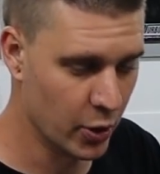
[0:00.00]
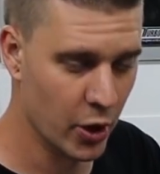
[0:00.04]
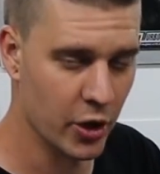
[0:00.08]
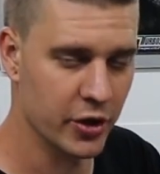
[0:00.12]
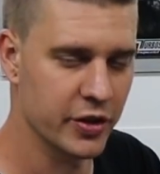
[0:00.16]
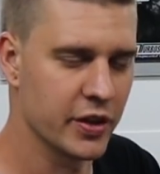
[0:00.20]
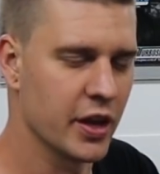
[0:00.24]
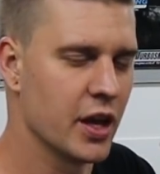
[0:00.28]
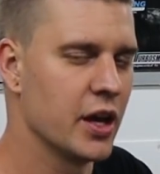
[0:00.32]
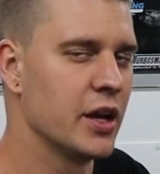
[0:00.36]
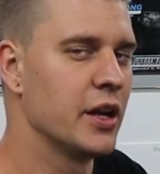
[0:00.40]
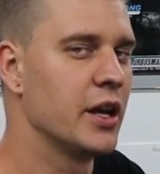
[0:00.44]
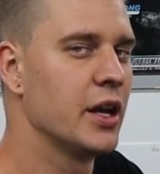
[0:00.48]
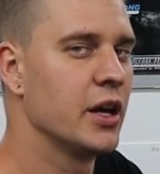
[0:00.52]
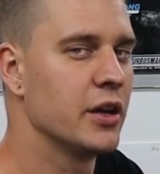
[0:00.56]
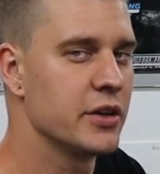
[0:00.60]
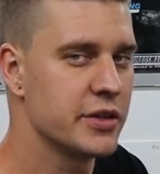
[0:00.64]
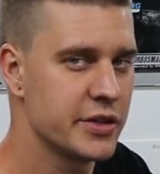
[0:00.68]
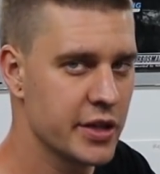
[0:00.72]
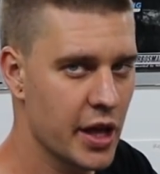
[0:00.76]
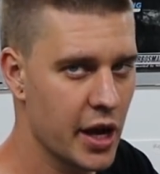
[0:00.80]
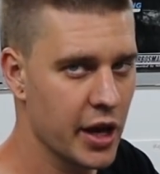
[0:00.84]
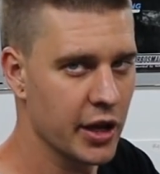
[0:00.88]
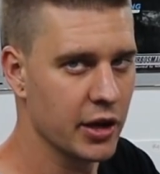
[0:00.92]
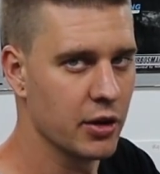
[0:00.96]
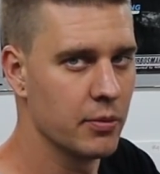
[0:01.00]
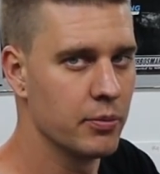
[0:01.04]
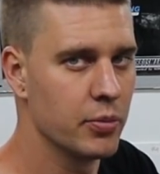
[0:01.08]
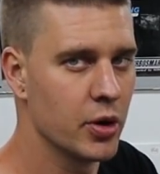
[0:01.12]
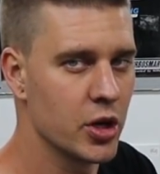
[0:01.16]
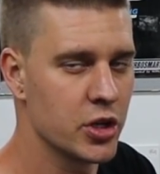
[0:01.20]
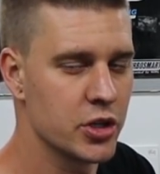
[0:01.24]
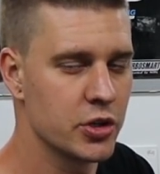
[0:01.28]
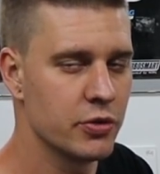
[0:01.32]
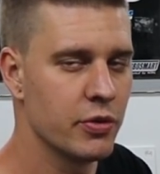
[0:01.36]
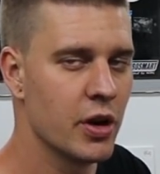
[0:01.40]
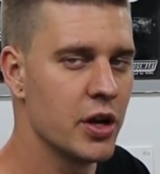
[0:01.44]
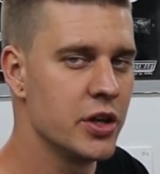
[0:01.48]
worked out our static
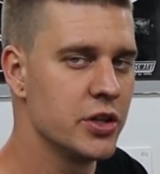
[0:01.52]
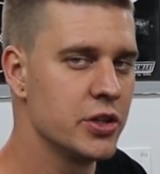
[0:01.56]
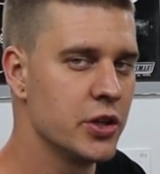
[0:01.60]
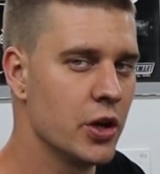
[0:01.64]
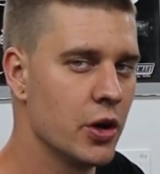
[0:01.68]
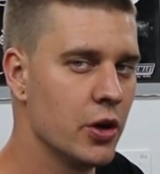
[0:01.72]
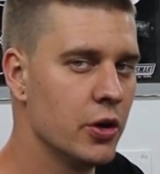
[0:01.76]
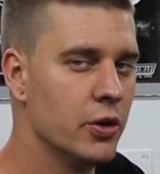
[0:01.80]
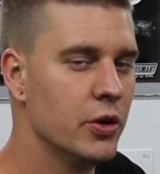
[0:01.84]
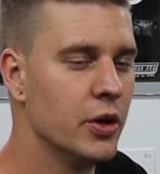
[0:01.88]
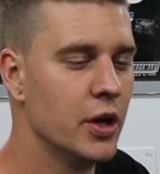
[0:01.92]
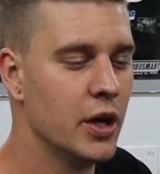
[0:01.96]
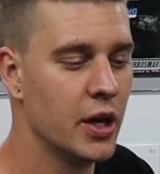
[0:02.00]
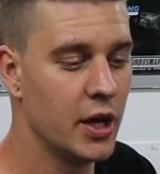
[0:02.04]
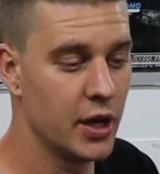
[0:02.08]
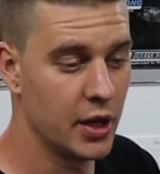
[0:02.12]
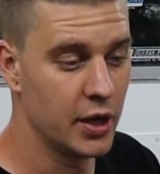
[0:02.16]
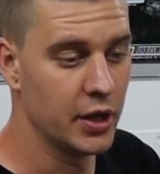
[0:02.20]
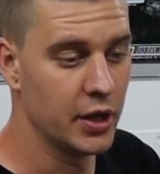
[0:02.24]
compression ratio.